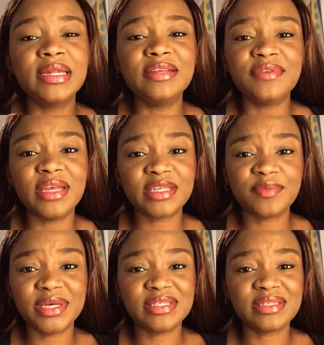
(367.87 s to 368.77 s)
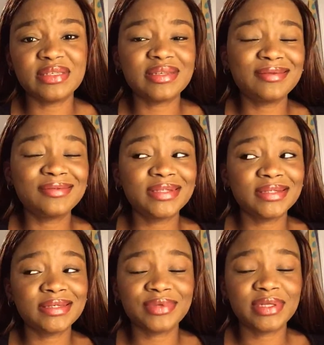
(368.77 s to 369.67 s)
living expenses. I don't
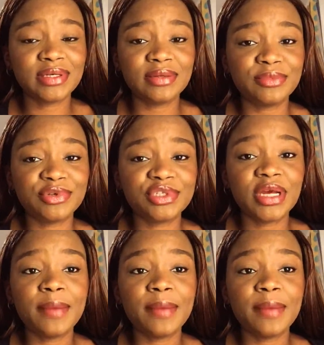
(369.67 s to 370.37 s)
think there's really any much.